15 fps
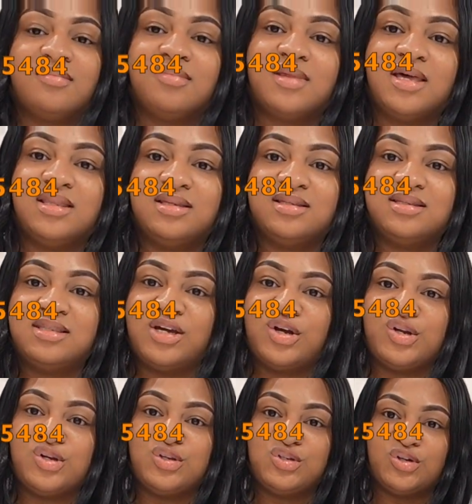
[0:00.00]
and this is how
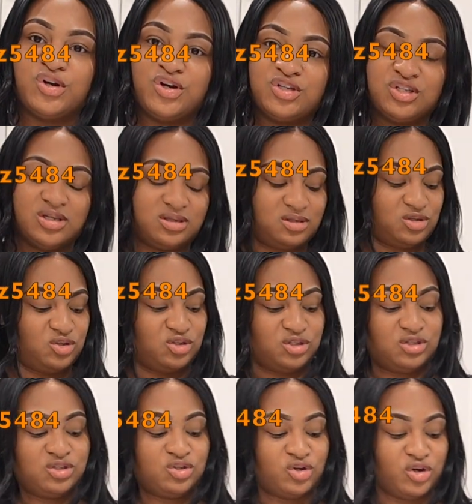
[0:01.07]
you charge it. You
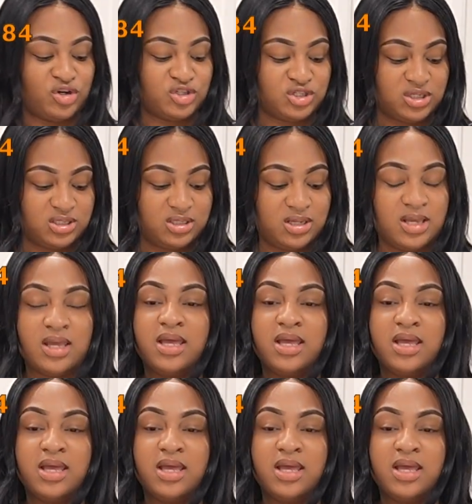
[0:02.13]
just charge it,